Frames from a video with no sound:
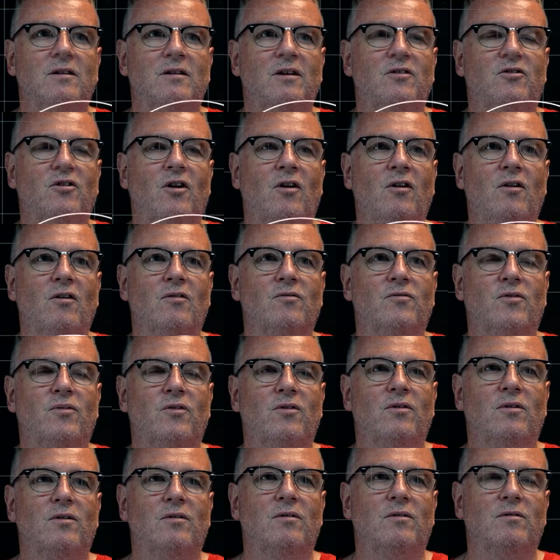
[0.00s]
hard
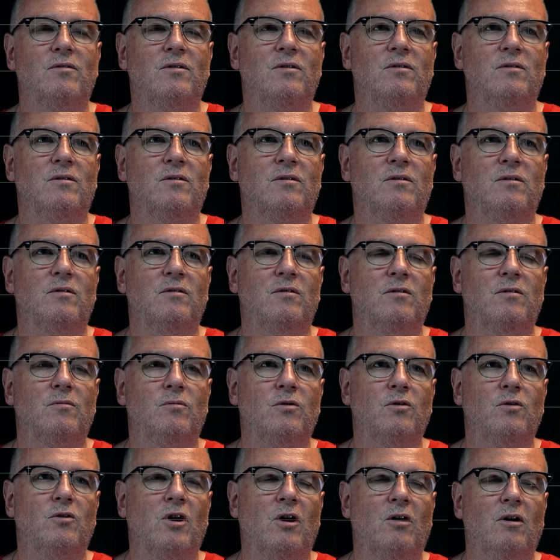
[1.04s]
for,
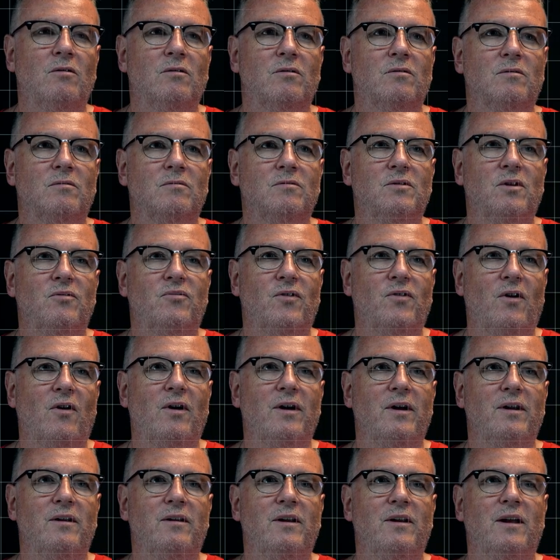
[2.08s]
you can't
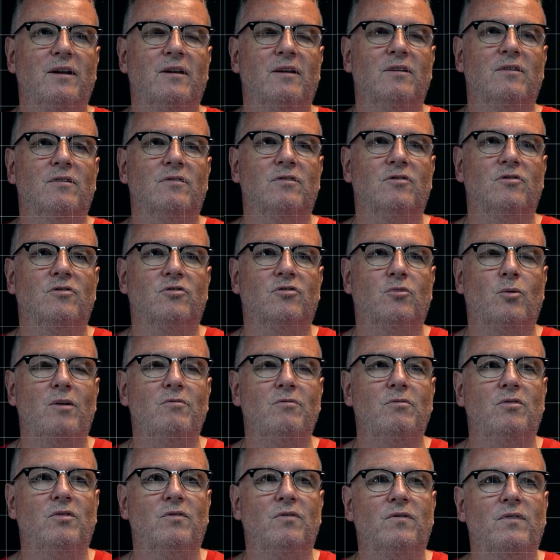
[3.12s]
define the square
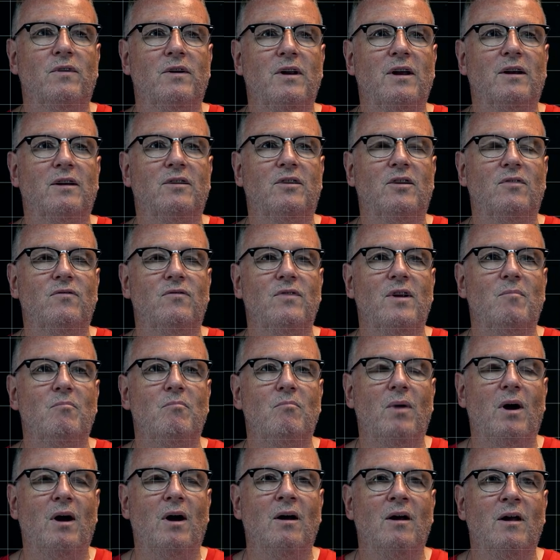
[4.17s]
root of a negative
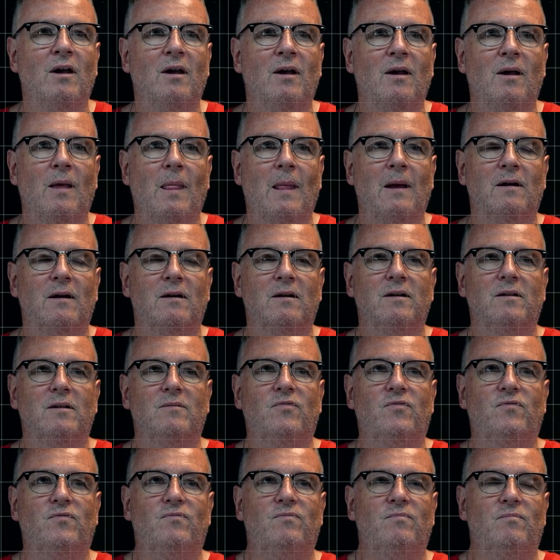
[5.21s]
number. In
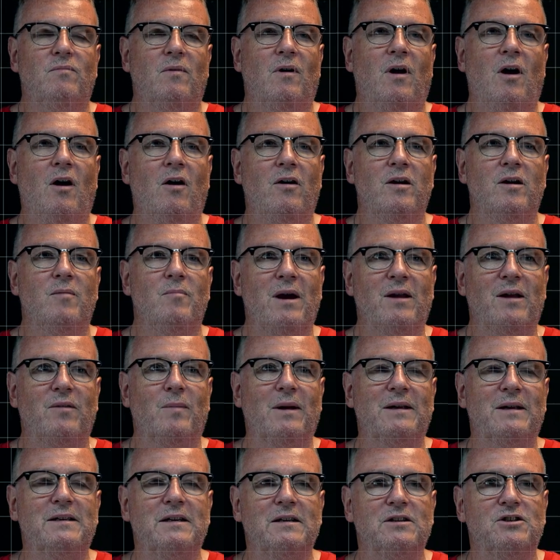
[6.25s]
higher
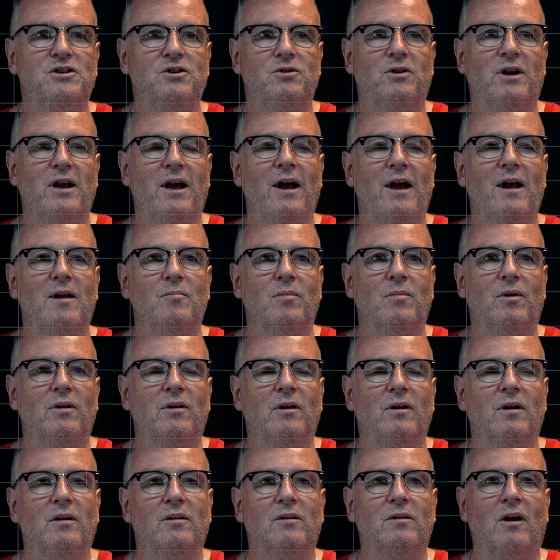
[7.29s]
mathematics you can, but
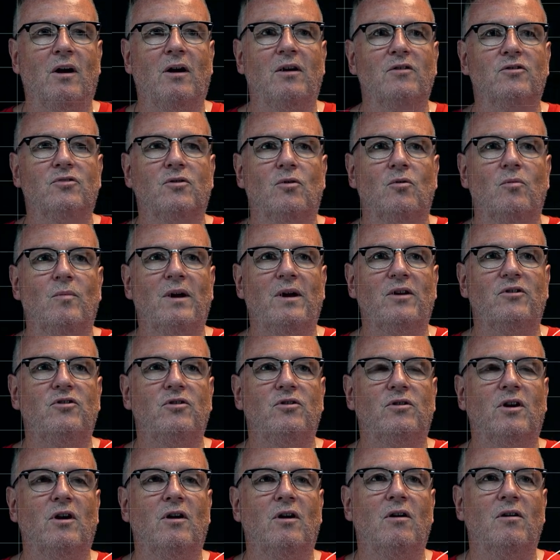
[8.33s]
at high school maths you
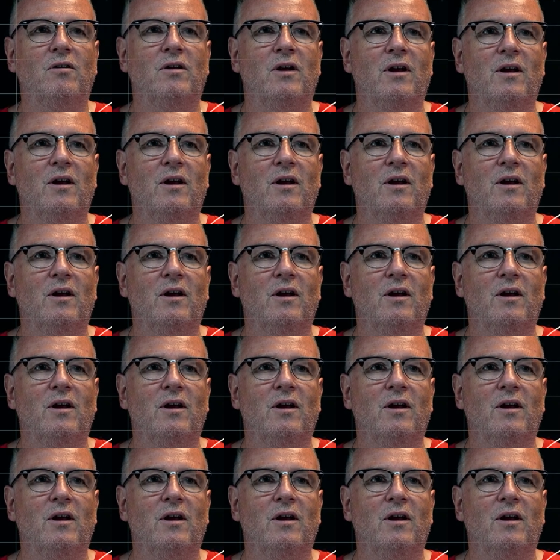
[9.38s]
can't.